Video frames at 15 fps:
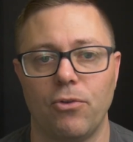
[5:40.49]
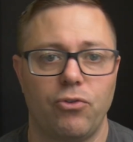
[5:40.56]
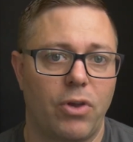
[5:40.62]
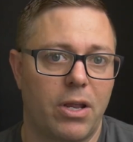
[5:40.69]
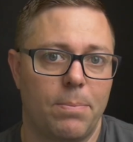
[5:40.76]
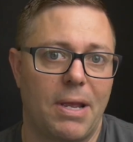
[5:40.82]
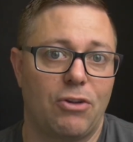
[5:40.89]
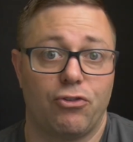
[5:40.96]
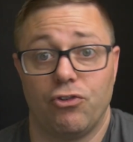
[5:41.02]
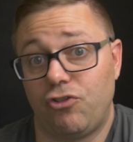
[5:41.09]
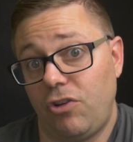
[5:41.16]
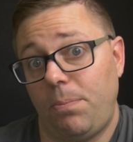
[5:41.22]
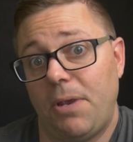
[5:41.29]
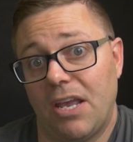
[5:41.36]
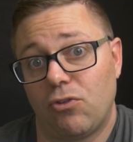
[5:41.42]
So I could make sure
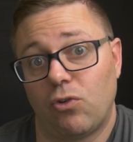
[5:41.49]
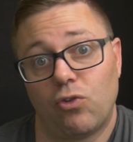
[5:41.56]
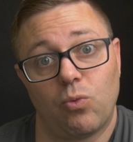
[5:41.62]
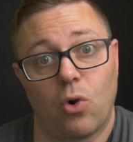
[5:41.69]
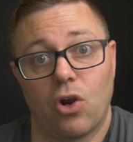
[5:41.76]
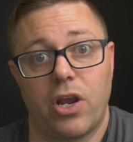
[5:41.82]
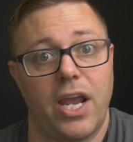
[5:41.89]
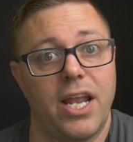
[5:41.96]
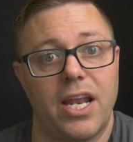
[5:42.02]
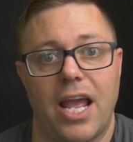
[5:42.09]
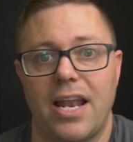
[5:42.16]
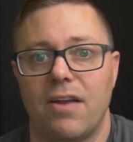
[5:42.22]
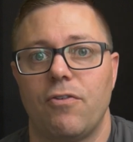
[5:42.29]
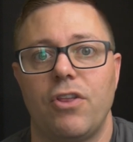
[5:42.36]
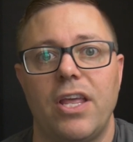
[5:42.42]
G P S was working
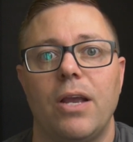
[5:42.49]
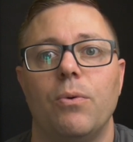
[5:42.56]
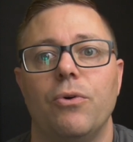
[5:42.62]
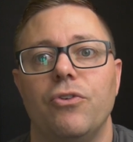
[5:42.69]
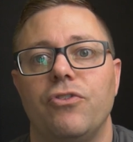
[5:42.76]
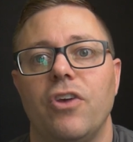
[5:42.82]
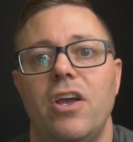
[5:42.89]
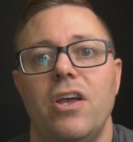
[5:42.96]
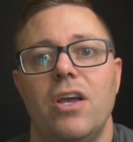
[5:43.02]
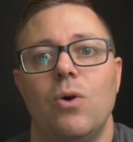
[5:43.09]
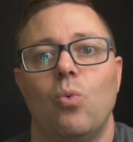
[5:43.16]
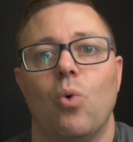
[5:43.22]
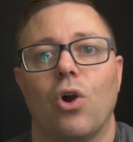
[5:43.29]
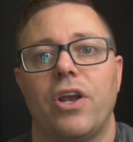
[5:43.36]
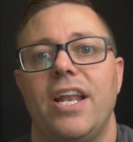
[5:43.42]
and everything was
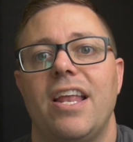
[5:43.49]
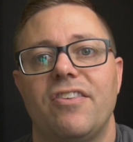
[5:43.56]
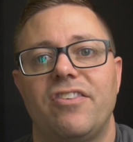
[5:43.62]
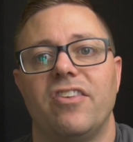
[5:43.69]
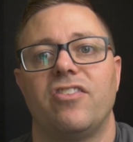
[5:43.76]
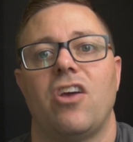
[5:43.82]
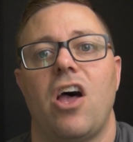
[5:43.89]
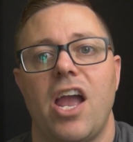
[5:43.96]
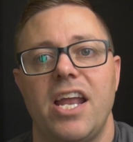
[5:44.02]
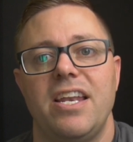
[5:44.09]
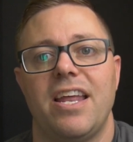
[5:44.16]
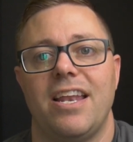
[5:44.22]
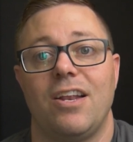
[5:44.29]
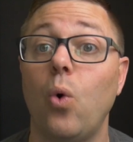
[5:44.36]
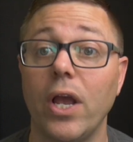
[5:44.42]
working as designed
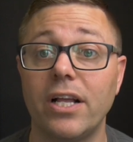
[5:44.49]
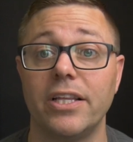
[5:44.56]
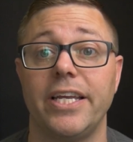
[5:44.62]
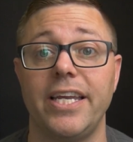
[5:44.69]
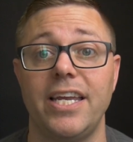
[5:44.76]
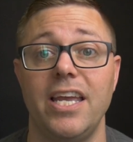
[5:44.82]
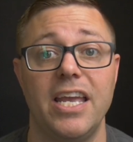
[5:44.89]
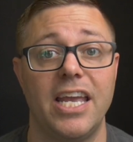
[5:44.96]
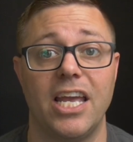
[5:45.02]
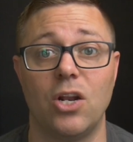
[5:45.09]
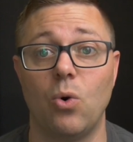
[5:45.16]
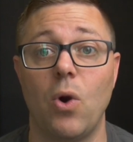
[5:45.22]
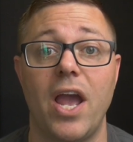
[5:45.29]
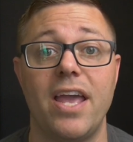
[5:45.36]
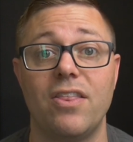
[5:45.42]
and quickly in
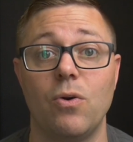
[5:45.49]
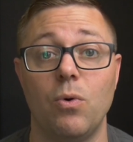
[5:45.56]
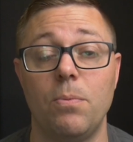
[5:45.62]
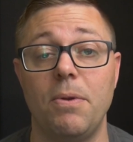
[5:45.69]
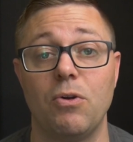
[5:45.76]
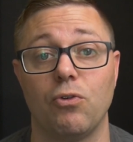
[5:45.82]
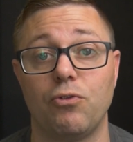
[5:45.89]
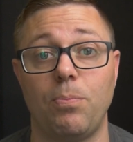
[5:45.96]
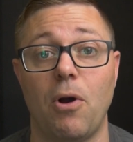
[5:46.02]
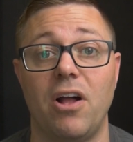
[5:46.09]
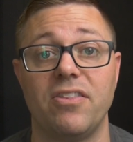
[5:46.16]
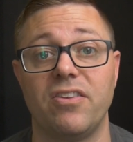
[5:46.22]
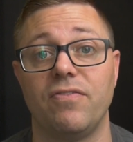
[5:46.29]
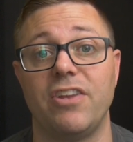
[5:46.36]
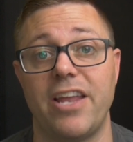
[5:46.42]
a way that would be
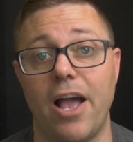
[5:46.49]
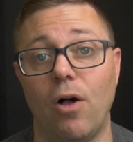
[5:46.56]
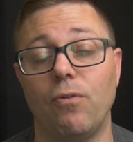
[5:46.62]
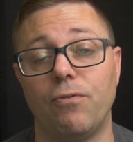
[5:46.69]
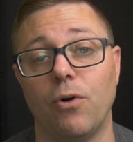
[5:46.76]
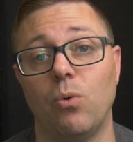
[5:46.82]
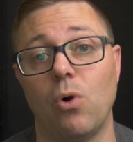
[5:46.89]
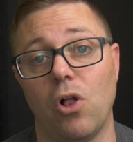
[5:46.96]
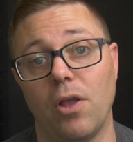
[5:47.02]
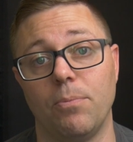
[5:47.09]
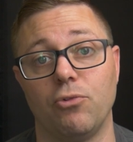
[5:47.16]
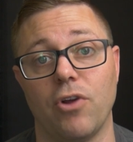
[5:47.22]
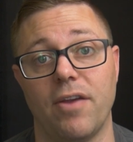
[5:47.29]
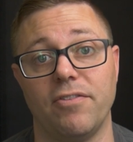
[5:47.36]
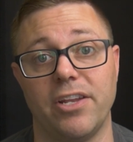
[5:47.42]
responsive and helpful while I'm
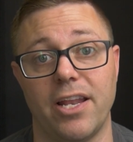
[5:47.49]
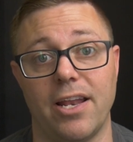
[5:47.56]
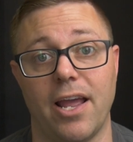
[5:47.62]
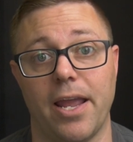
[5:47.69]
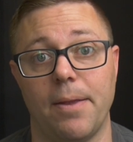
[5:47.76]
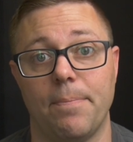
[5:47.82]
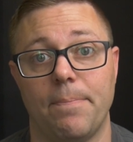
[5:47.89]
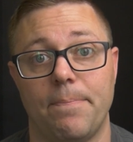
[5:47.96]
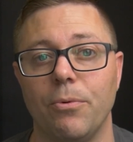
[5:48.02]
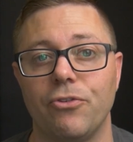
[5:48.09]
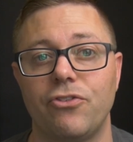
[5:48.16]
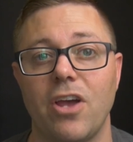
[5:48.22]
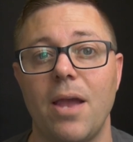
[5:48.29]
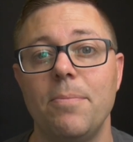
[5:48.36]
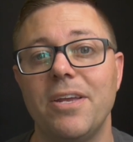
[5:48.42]
driving at night. It
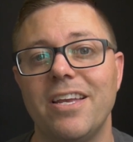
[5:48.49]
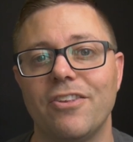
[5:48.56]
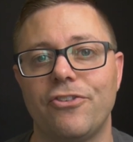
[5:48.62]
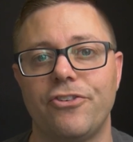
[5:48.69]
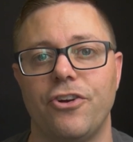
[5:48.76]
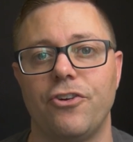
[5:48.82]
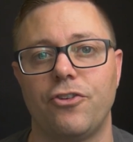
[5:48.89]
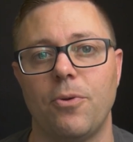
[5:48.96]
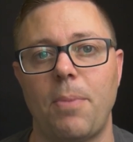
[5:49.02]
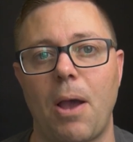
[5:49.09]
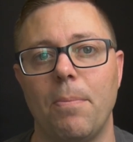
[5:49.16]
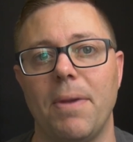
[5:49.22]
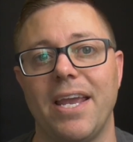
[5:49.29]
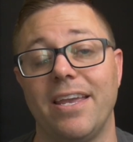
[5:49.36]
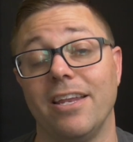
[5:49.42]
was time to get serious
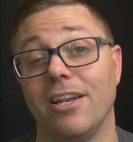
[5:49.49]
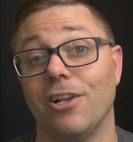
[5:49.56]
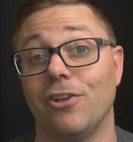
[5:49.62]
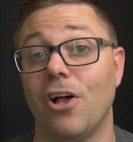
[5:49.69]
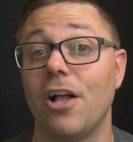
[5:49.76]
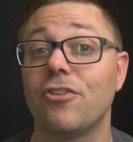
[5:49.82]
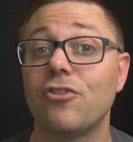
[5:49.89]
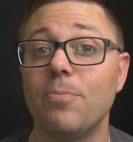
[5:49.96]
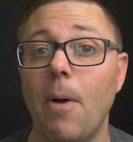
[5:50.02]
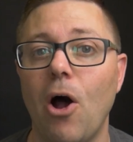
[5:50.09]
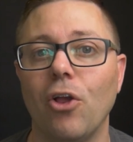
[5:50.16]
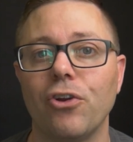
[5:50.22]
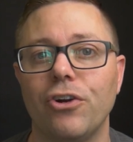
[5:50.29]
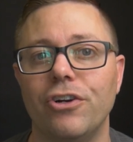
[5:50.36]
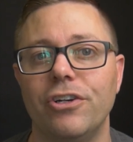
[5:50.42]
about making it a lot
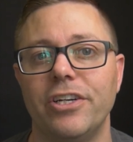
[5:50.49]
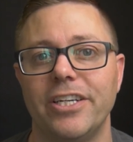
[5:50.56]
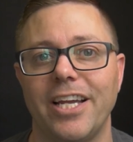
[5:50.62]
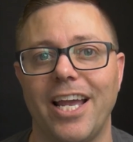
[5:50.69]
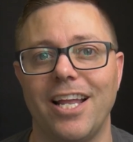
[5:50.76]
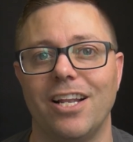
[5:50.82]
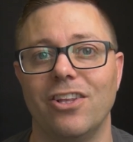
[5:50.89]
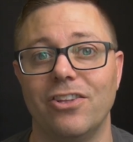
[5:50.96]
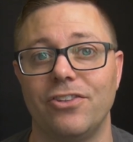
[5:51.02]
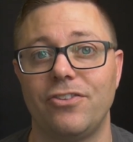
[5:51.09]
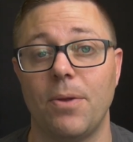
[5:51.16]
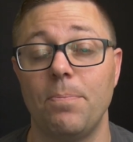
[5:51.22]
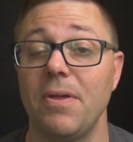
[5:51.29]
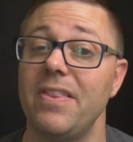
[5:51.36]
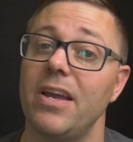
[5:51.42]
smaller and a,
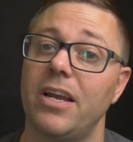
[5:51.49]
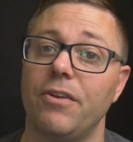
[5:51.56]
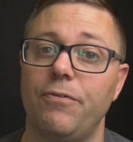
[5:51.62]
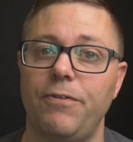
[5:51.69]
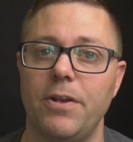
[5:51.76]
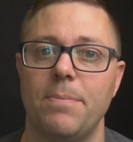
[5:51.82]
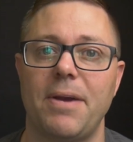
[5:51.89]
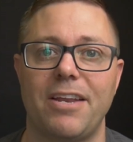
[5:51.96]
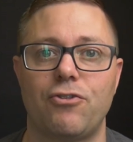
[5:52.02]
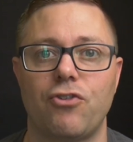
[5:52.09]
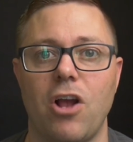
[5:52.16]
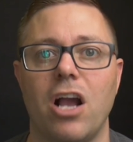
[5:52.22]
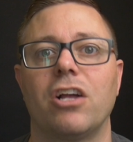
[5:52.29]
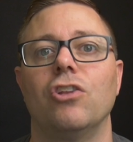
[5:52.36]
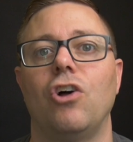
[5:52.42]
something that could fit in my
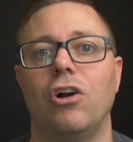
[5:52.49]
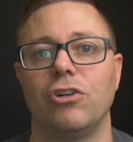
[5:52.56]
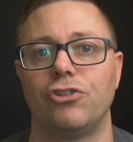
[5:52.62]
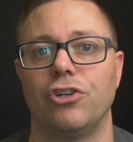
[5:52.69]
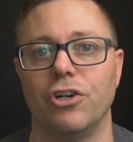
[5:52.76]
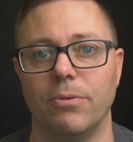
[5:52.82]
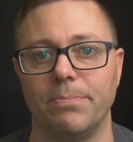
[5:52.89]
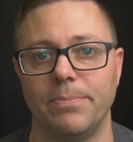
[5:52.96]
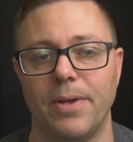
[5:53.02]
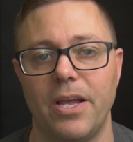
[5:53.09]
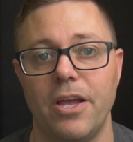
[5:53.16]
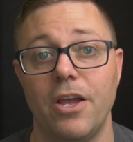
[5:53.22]
truck long term.